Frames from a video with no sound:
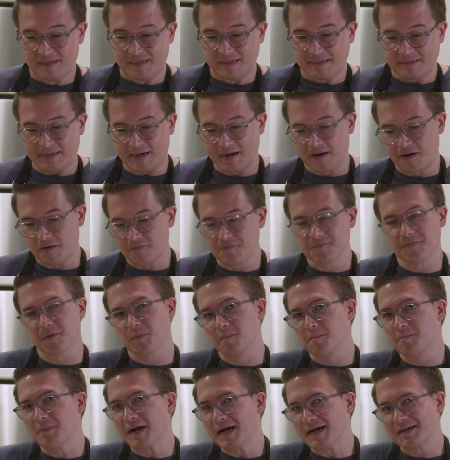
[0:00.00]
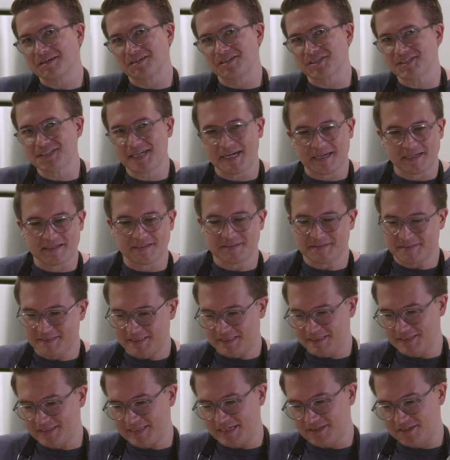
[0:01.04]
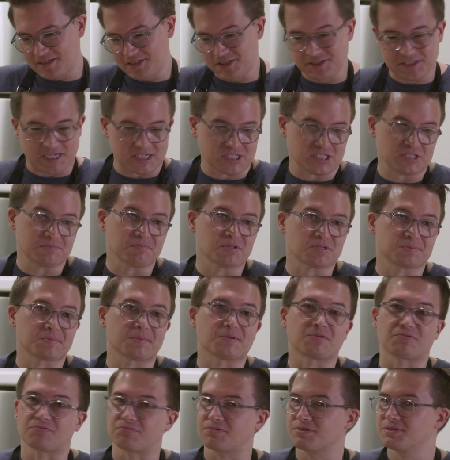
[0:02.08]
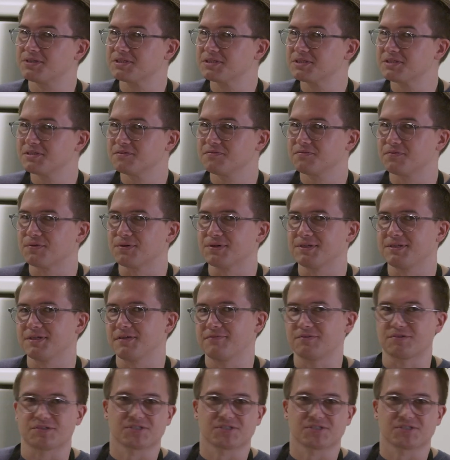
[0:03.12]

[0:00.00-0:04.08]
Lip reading: Now, from my understanding is that this is actually supposed to be really good for you if you're